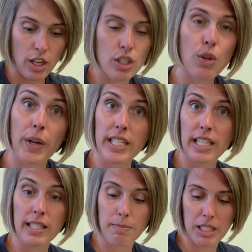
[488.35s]
So
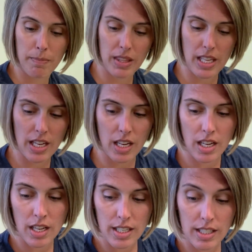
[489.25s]
anytime
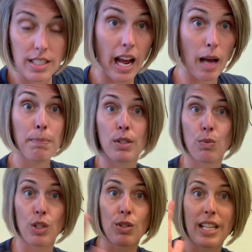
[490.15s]
something stops,
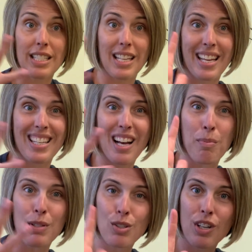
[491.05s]
we use that sign to
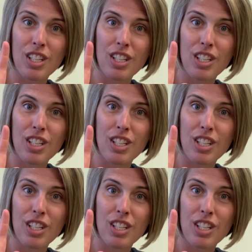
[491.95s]
help us